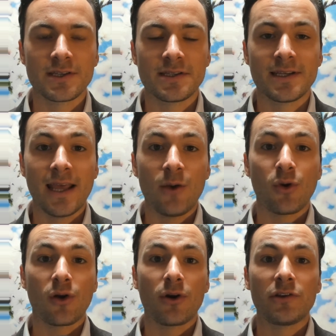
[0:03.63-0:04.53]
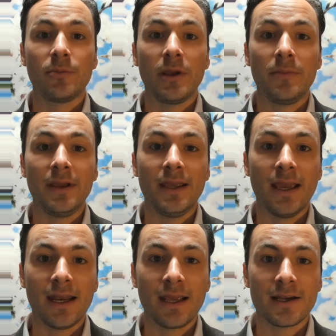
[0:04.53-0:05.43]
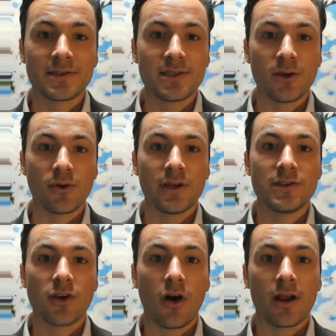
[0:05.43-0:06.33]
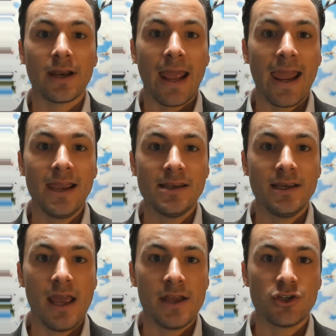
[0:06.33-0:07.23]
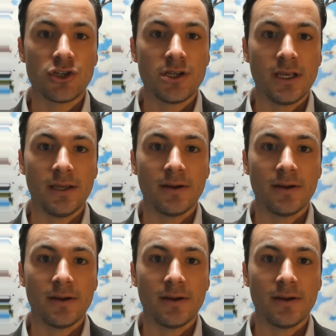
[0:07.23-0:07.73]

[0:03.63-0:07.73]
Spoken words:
Today we're going to be beginning a series on ADHD,